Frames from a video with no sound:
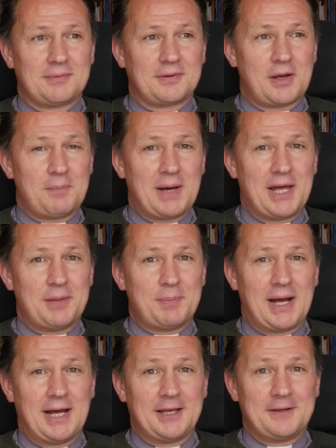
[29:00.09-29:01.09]
go by the
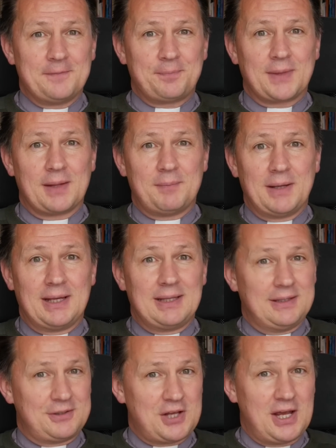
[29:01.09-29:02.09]
by. But
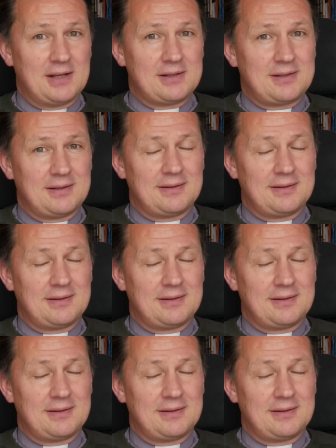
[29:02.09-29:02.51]
in the church, it